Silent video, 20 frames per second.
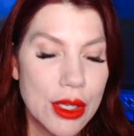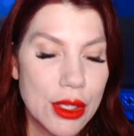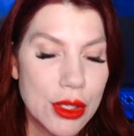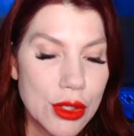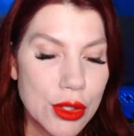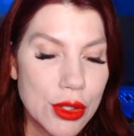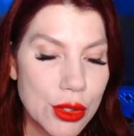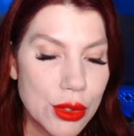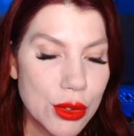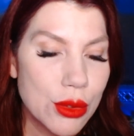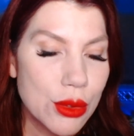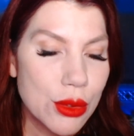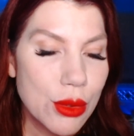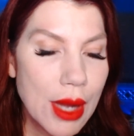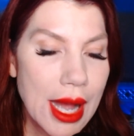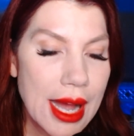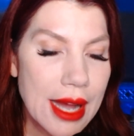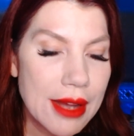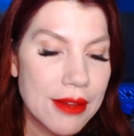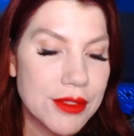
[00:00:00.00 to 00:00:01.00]
You
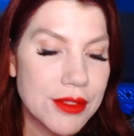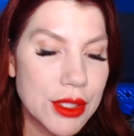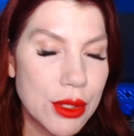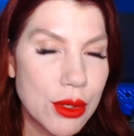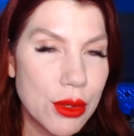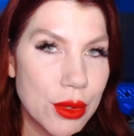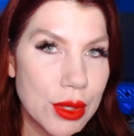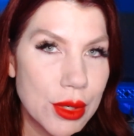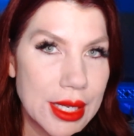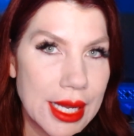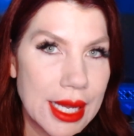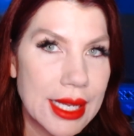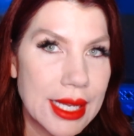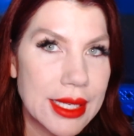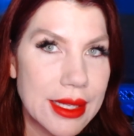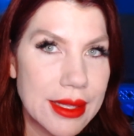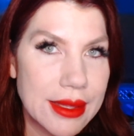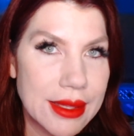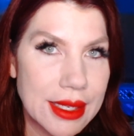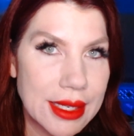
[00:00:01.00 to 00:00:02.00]
have to
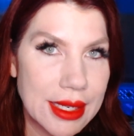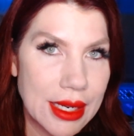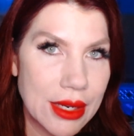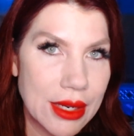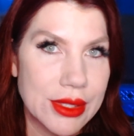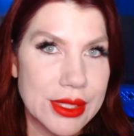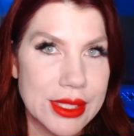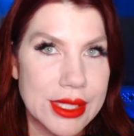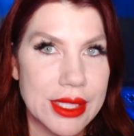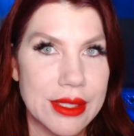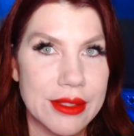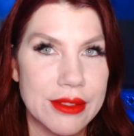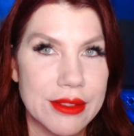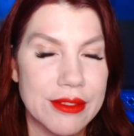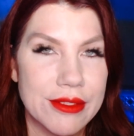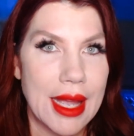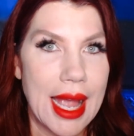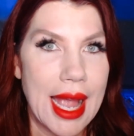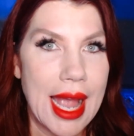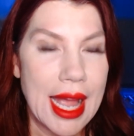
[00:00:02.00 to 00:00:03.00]
create the narrative
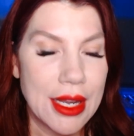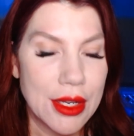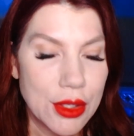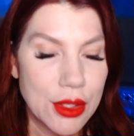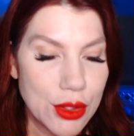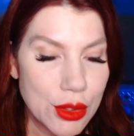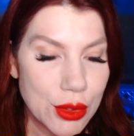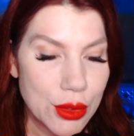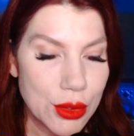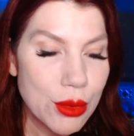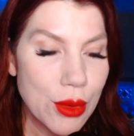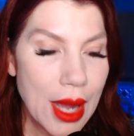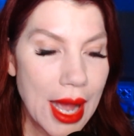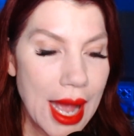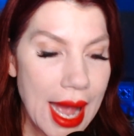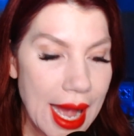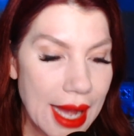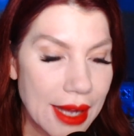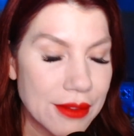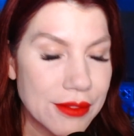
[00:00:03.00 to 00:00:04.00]
and you
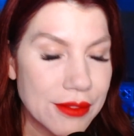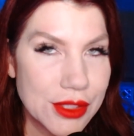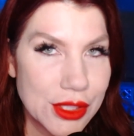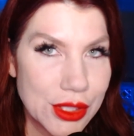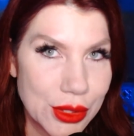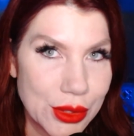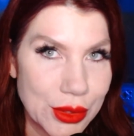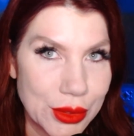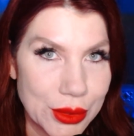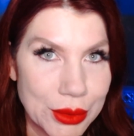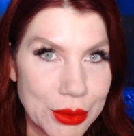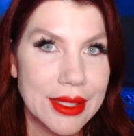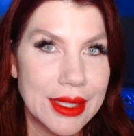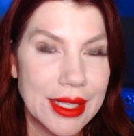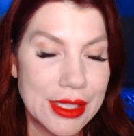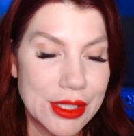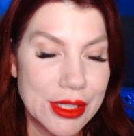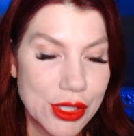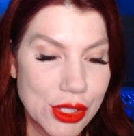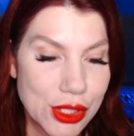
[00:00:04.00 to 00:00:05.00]
have to
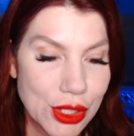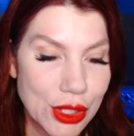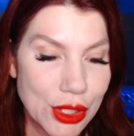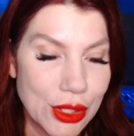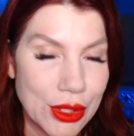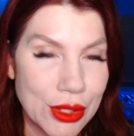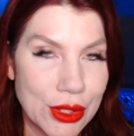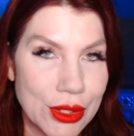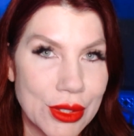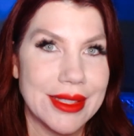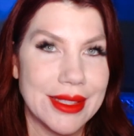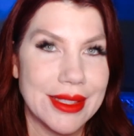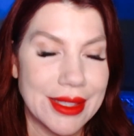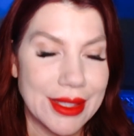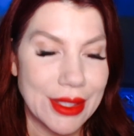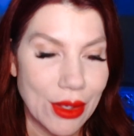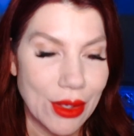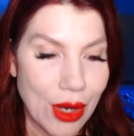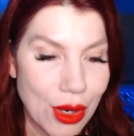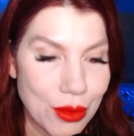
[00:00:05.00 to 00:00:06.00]
ensure that
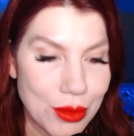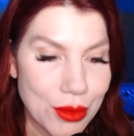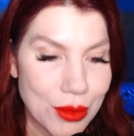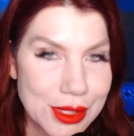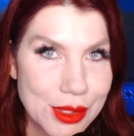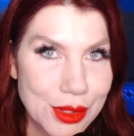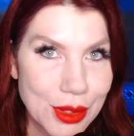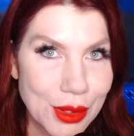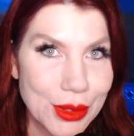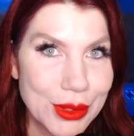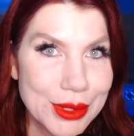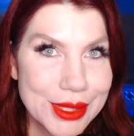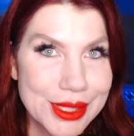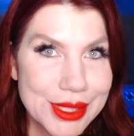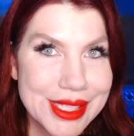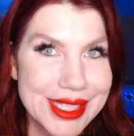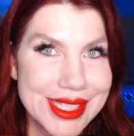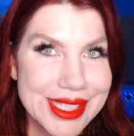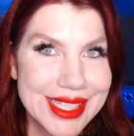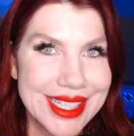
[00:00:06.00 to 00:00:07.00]
there are
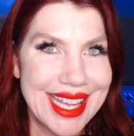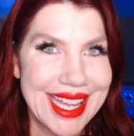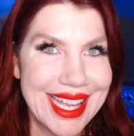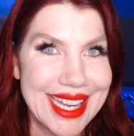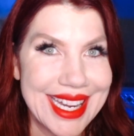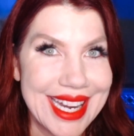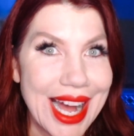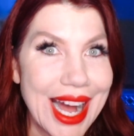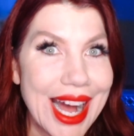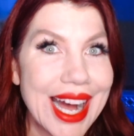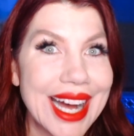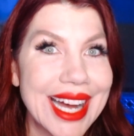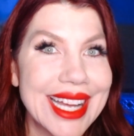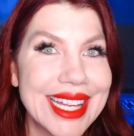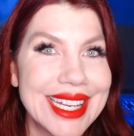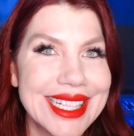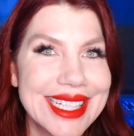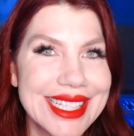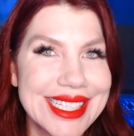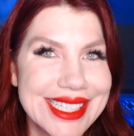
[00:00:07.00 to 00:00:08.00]
results and
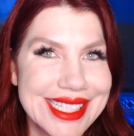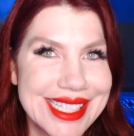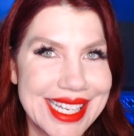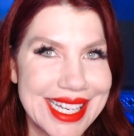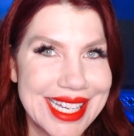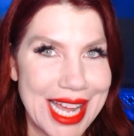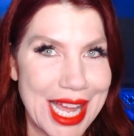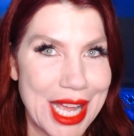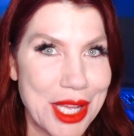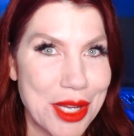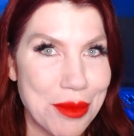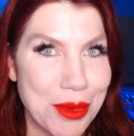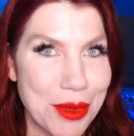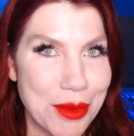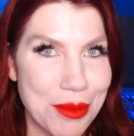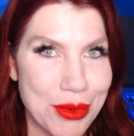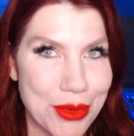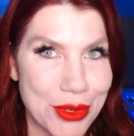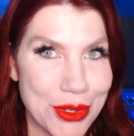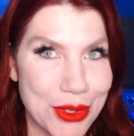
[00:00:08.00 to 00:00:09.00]
undeniable
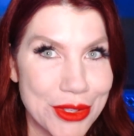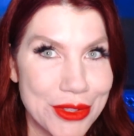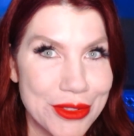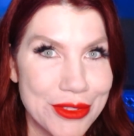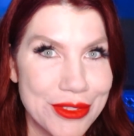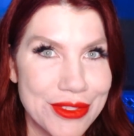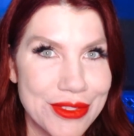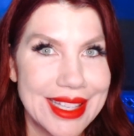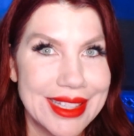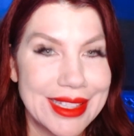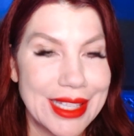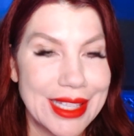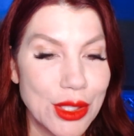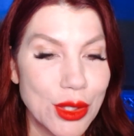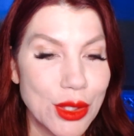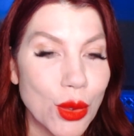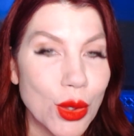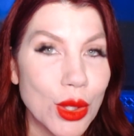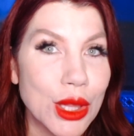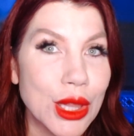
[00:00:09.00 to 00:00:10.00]
proof that
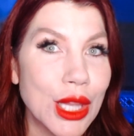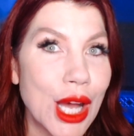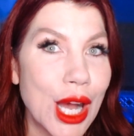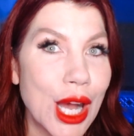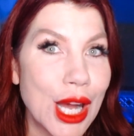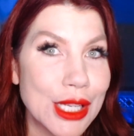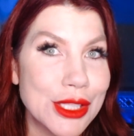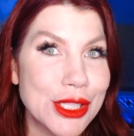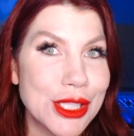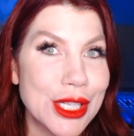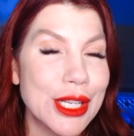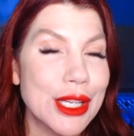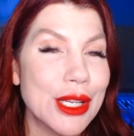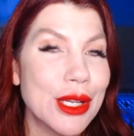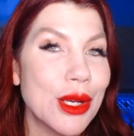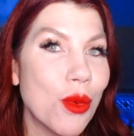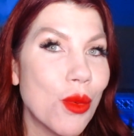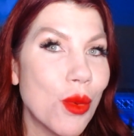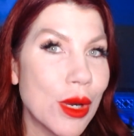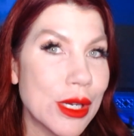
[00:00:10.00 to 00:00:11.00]
your logic
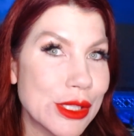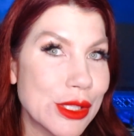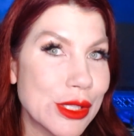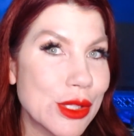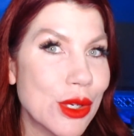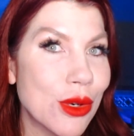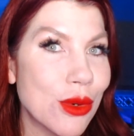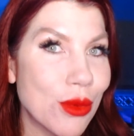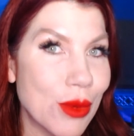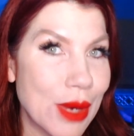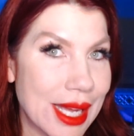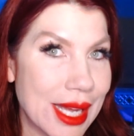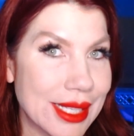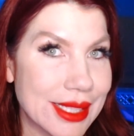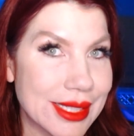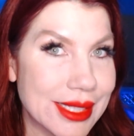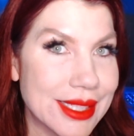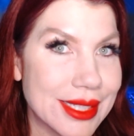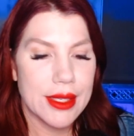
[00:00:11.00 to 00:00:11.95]
was correct.